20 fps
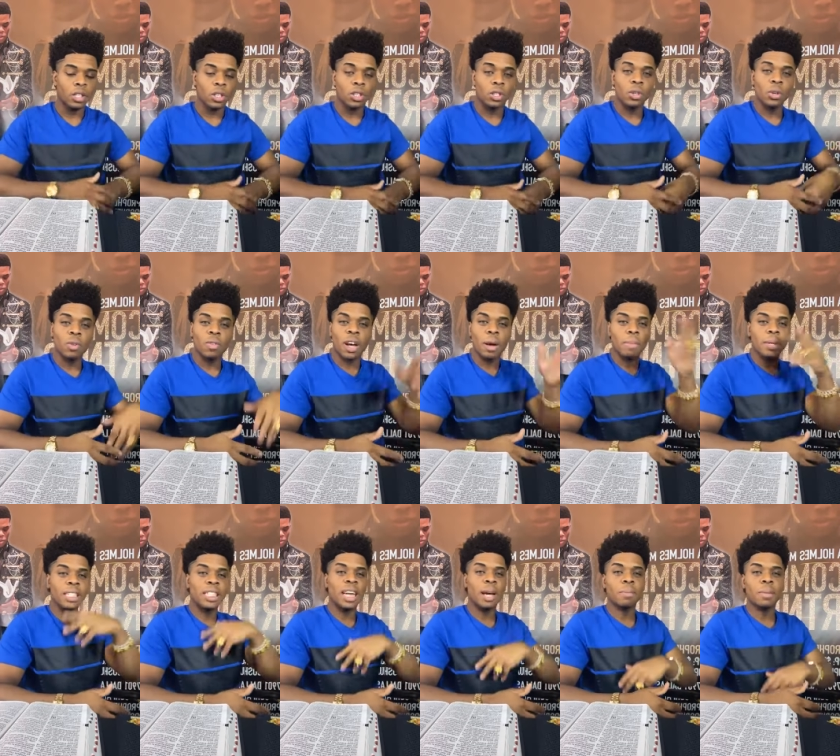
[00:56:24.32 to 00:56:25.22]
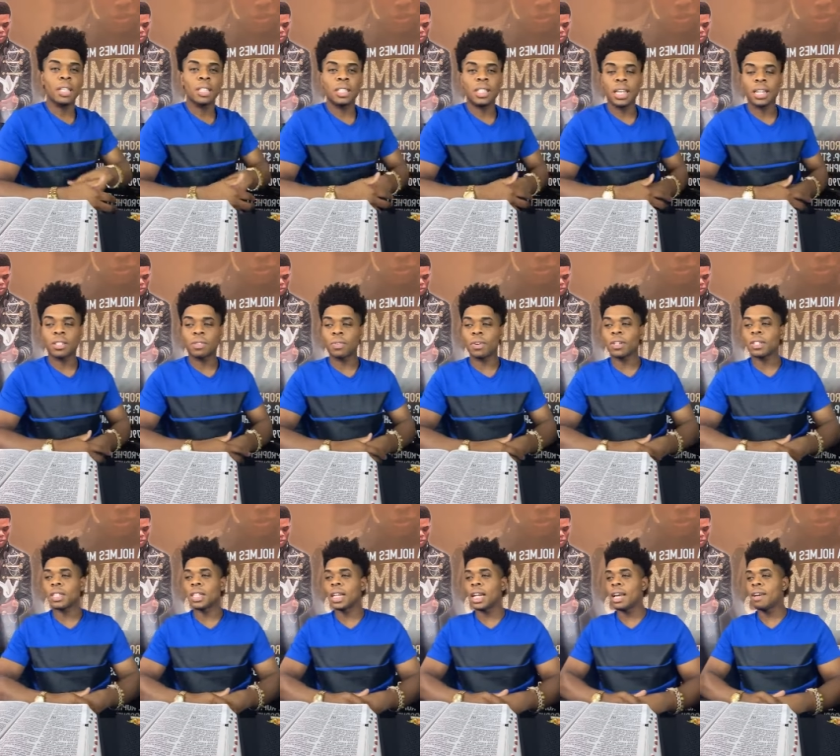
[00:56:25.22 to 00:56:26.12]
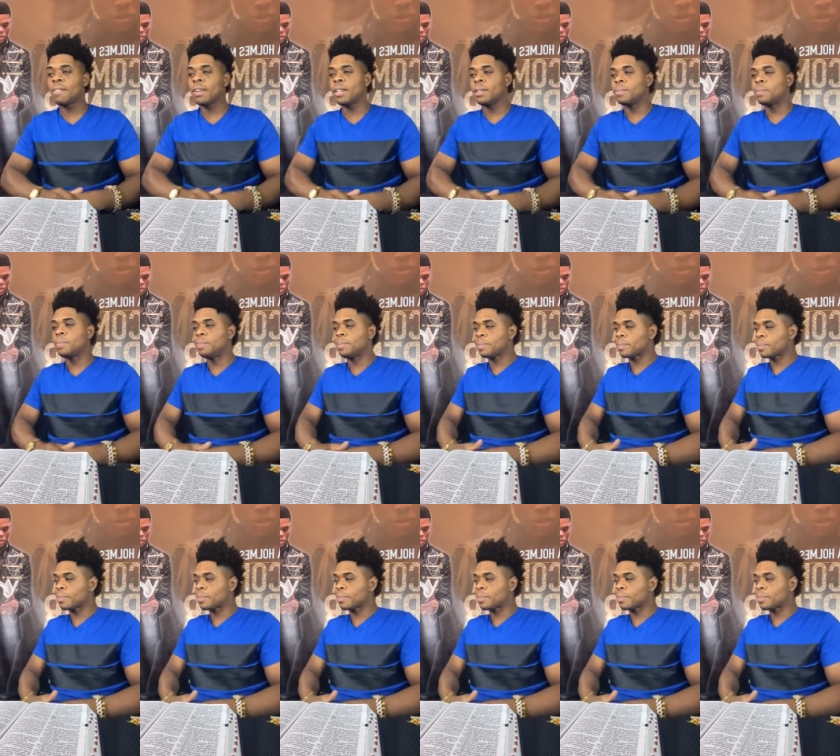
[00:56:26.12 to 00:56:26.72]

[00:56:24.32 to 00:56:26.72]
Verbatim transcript: Deuteronomy chapter 6, verse 11.